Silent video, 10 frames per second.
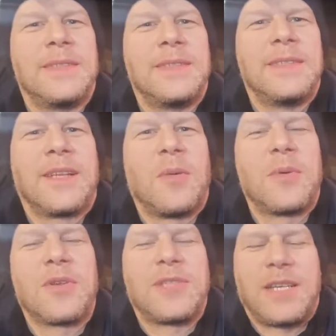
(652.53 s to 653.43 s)

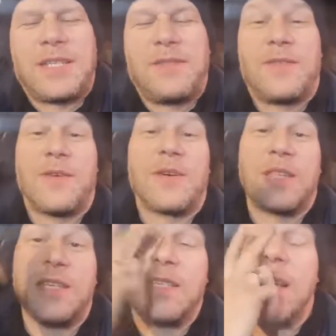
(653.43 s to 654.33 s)
Commodore 64.
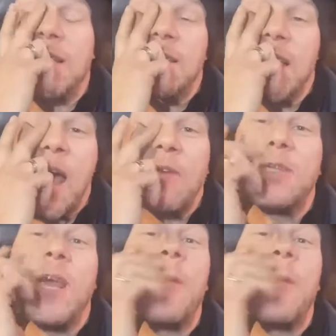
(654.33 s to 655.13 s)
The SID sound chip.